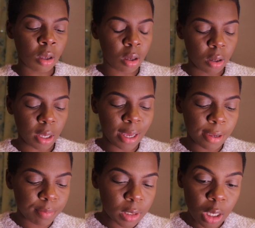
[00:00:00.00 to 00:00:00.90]

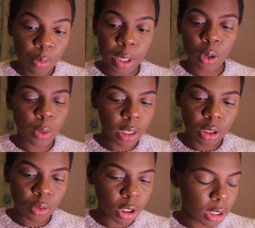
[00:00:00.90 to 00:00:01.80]
Okay, so we're going
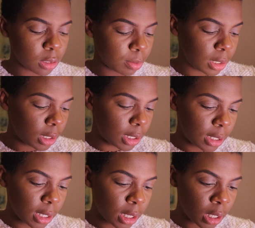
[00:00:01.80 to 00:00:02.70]
to just be